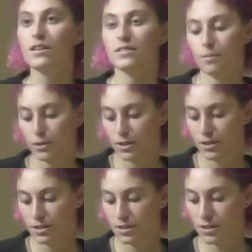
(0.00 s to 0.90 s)
and to
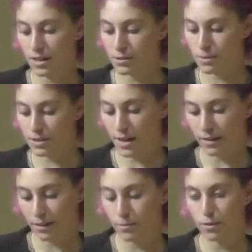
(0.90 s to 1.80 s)
de-incentivize
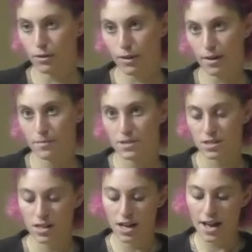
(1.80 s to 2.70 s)
wasteful habits by
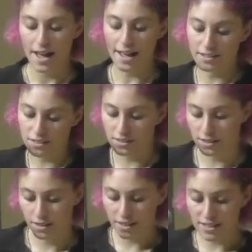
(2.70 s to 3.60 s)
charging a trash
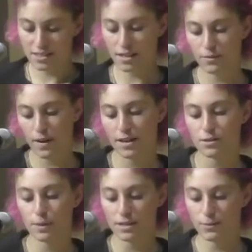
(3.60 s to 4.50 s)
collection fee
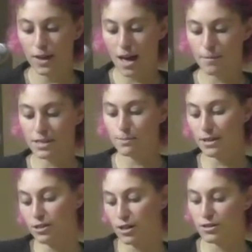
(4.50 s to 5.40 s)
by weight per
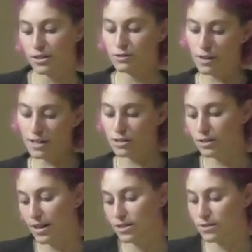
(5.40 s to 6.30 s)
household.
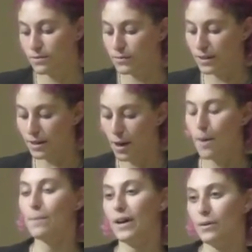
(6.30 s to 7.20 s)
This
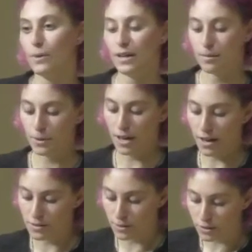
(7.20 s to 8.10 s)
goal will be
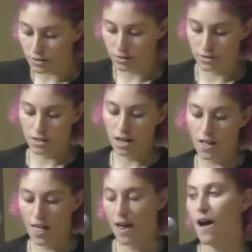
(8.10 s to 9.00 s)
achieved in two
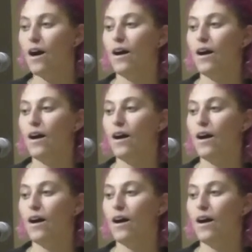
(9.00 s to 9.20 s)
ways.